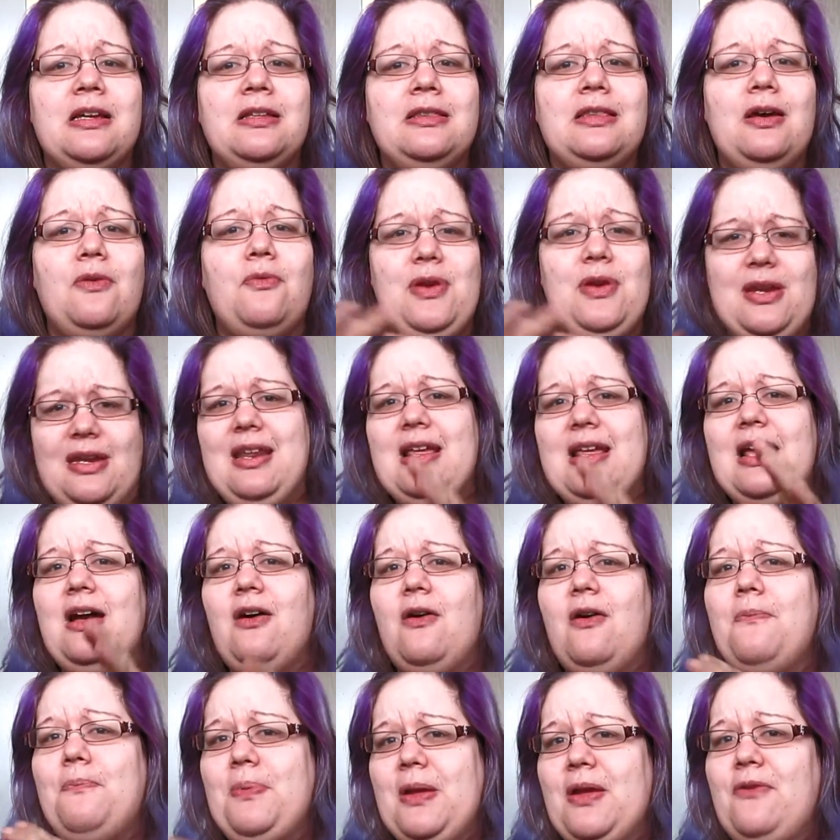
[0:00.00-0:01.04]
That we
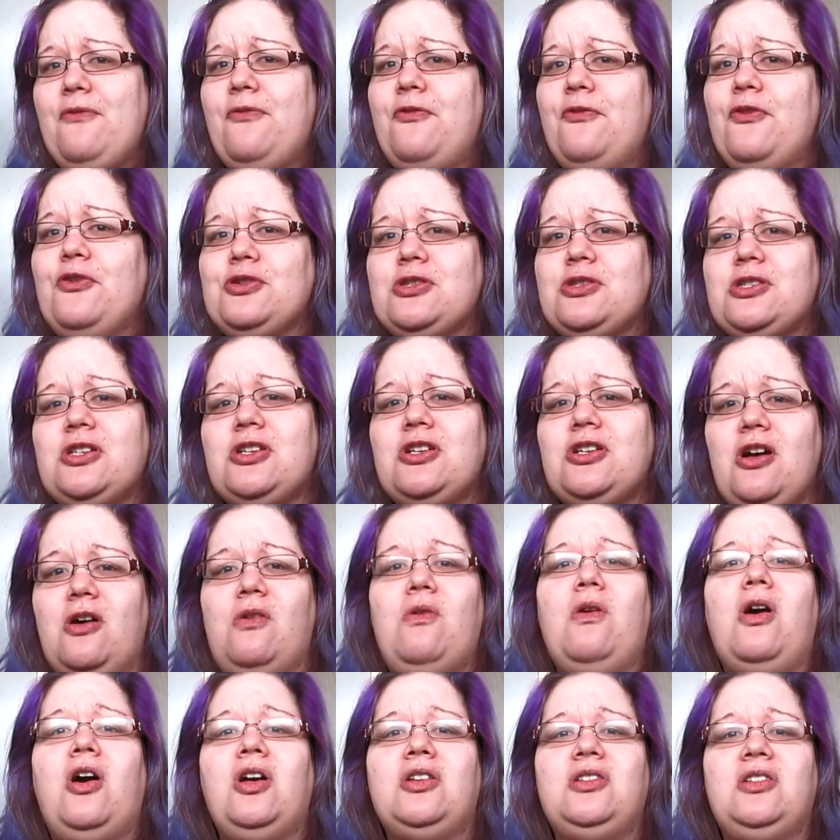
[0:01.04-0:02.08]
now are being forced to go
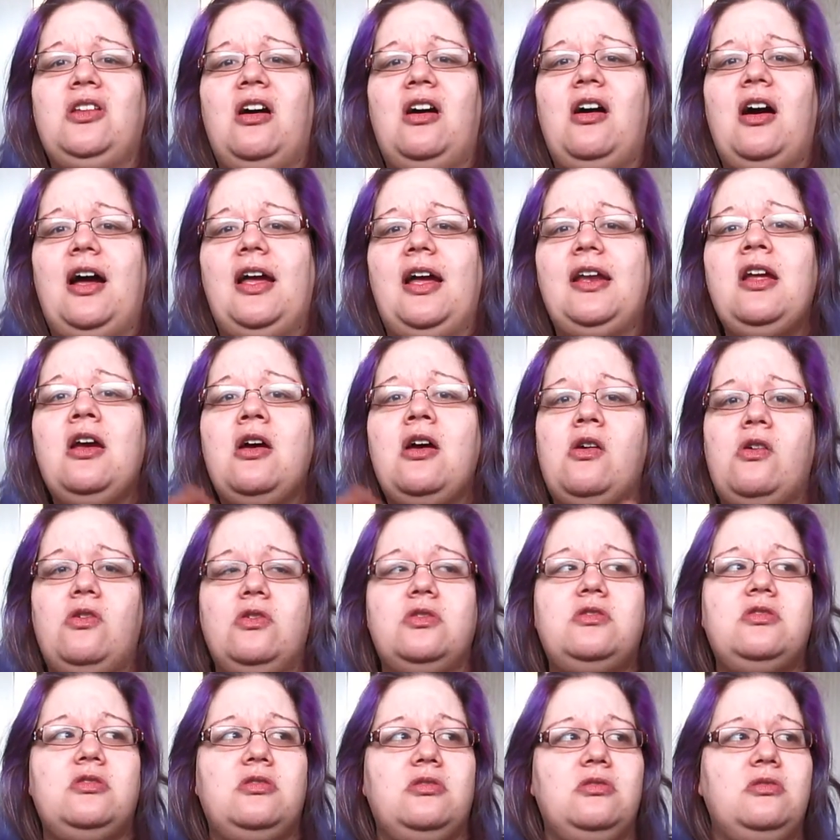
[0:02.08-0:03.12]
online
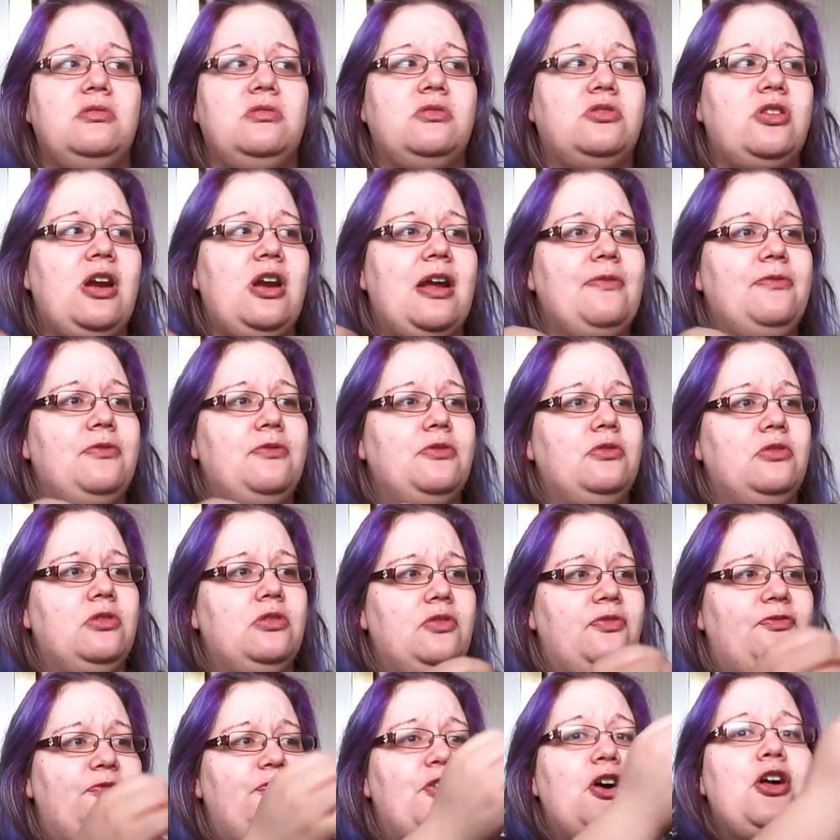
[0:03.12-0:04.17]
or to travel
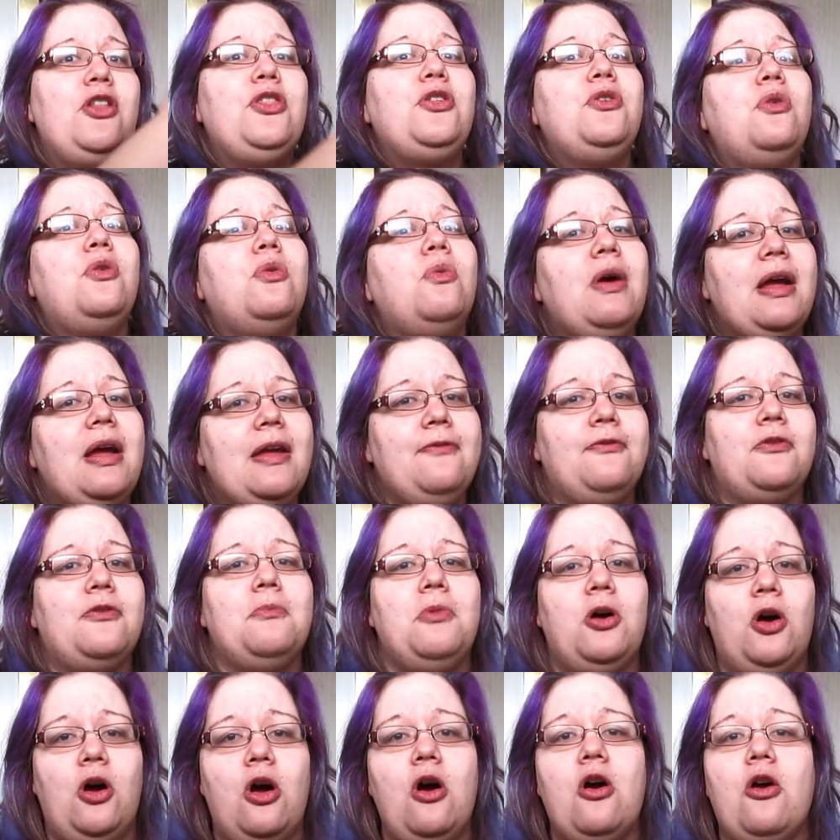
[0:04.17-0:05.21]
further away from
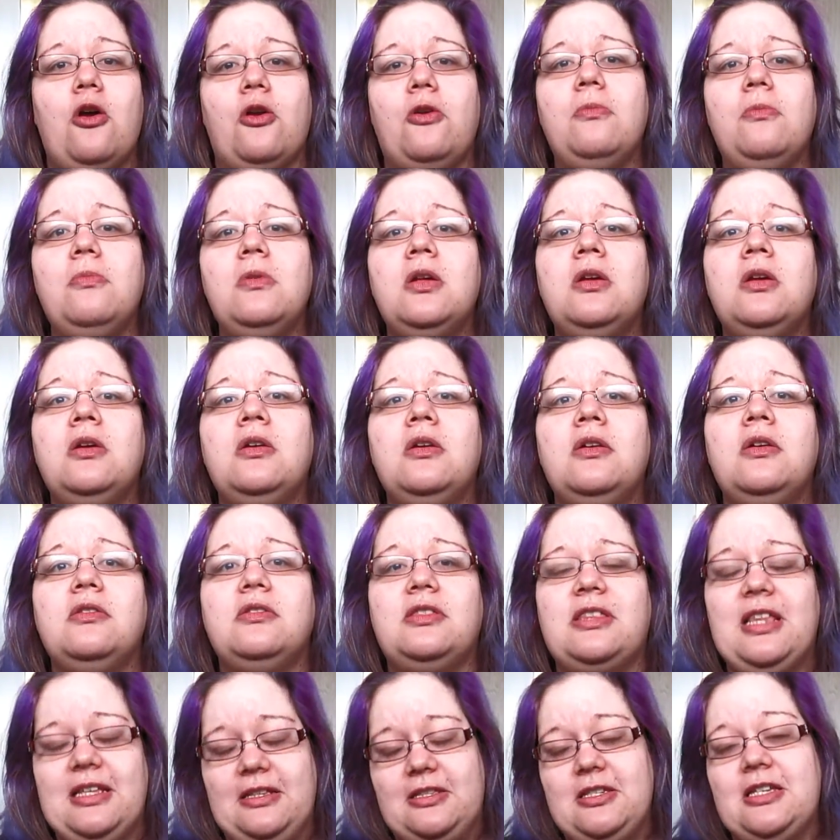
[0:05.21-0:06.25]
home
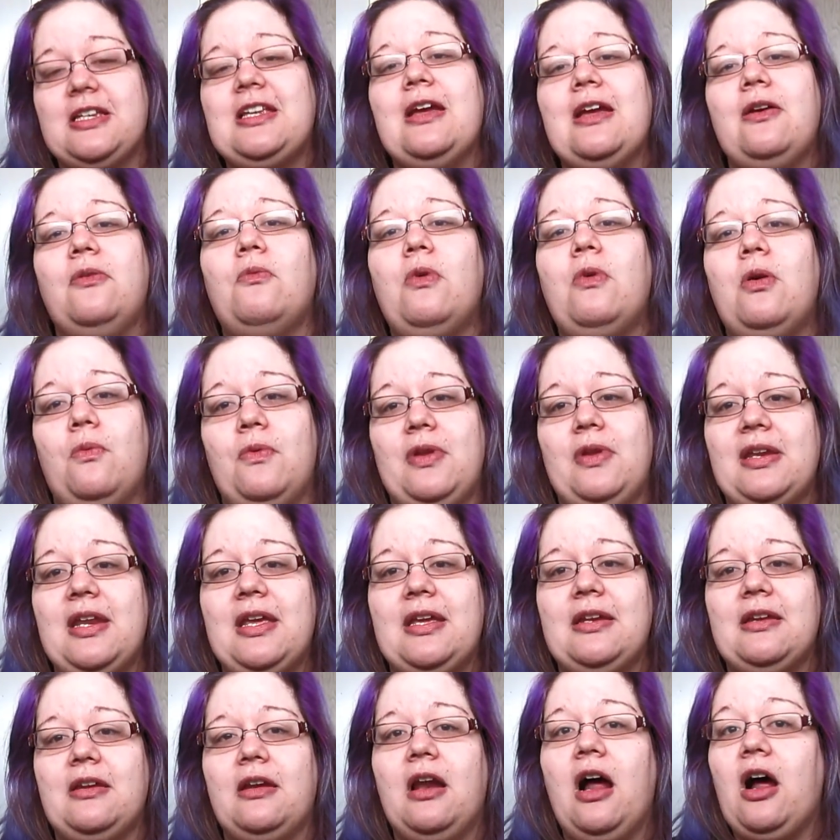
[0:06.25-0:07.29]
to get what we
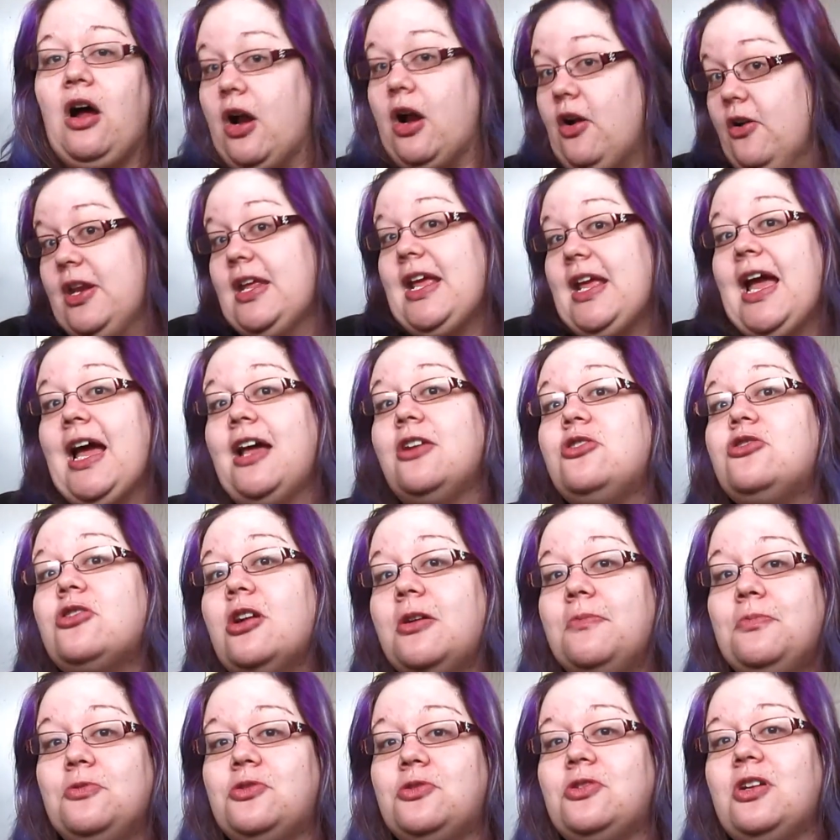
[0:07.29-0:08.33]
needed. I already had
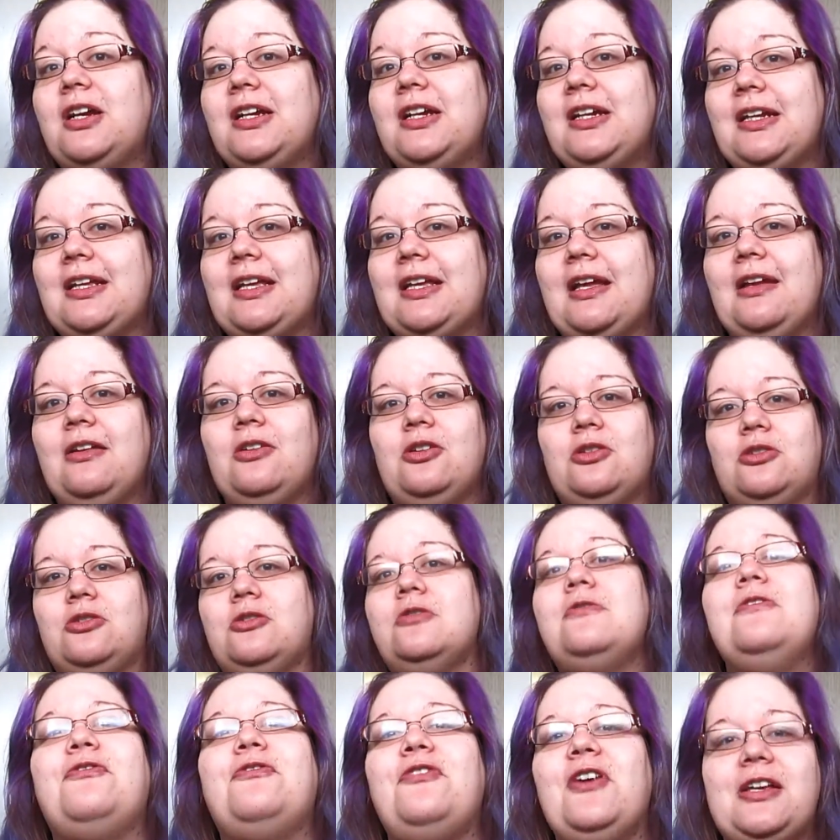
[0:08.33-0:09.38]
trouble trying to get
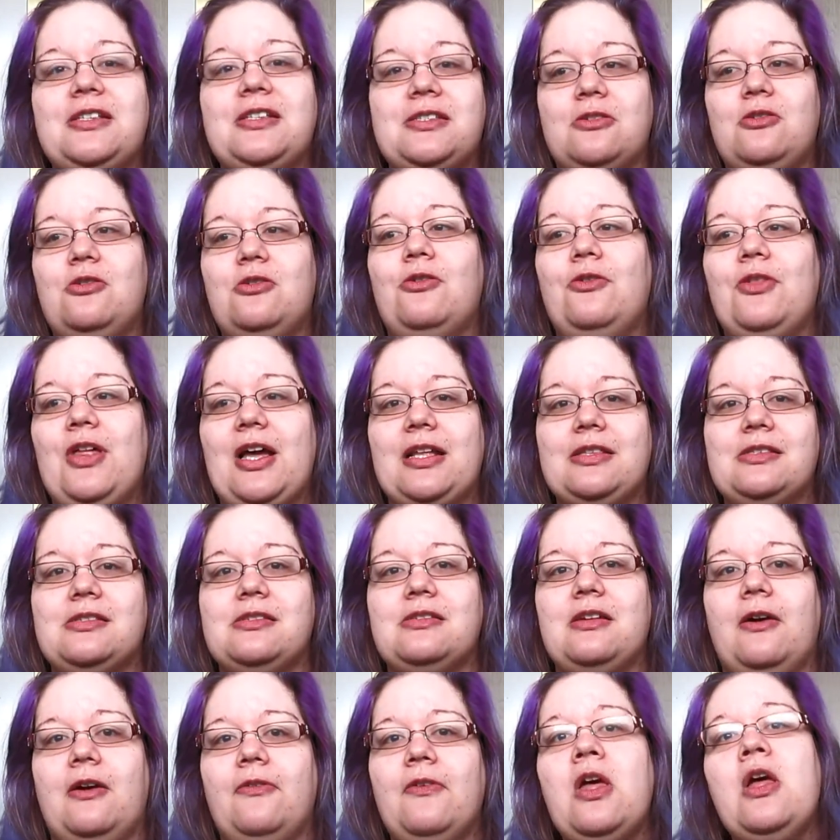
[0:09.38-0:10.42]
Too Faced and all that
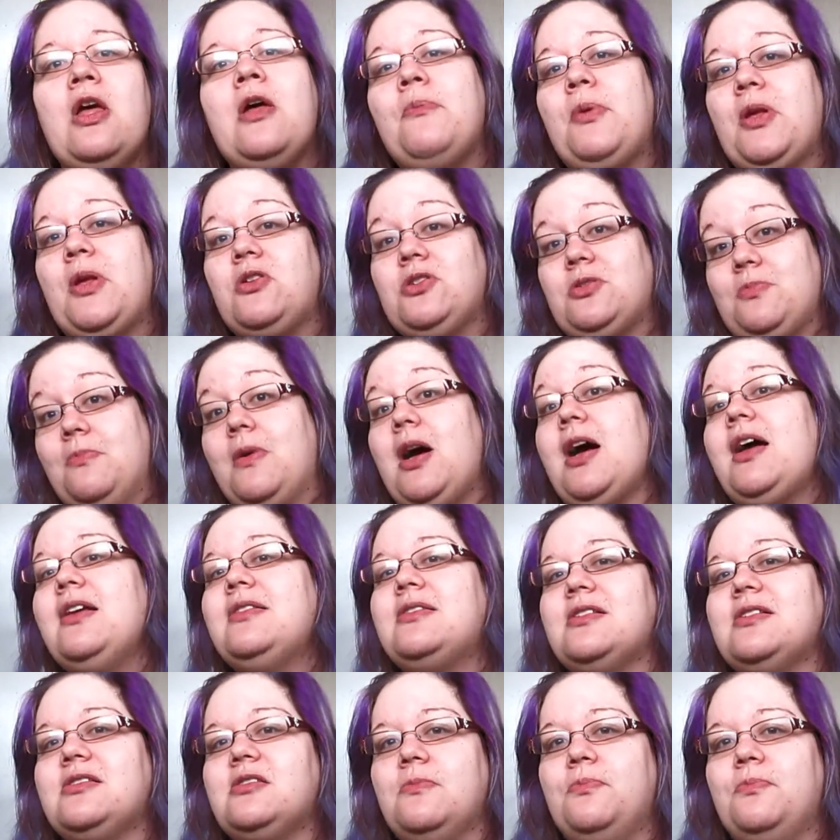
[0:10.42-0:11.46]
stuff because Myer
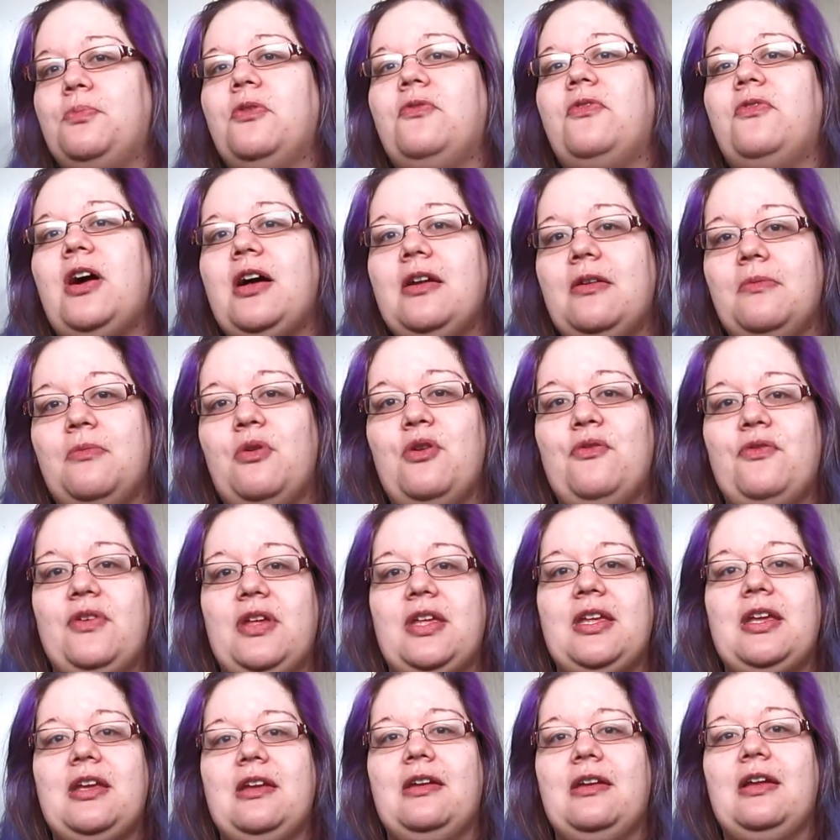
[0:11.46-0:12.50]
doesn't provide them over
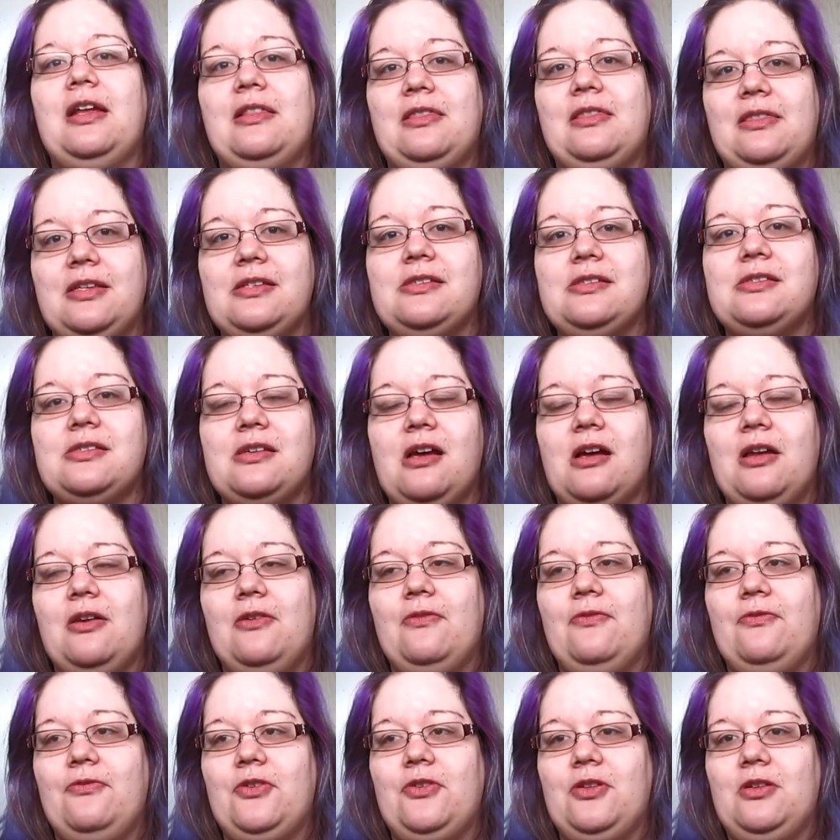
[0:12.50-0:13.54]
here at this side
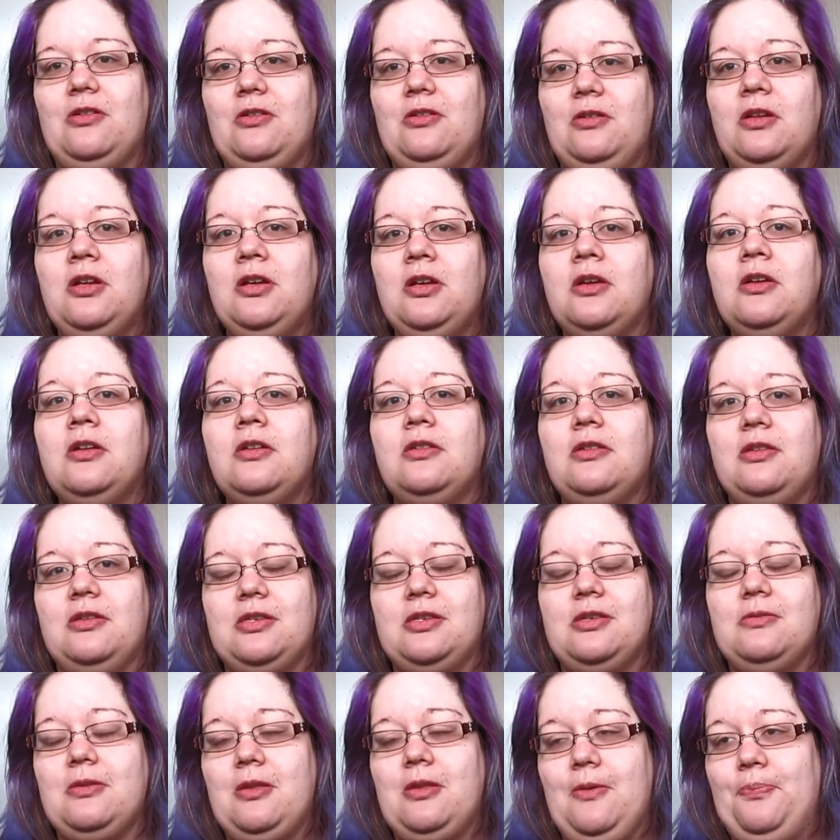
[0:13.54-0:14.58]
of the
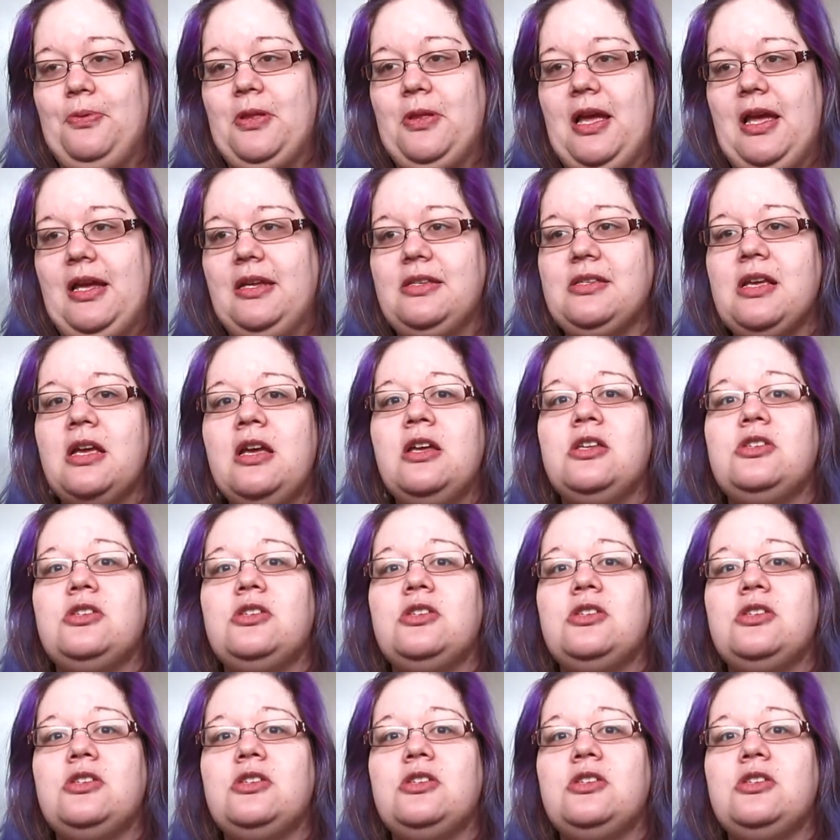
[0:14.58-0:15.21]
this, the place.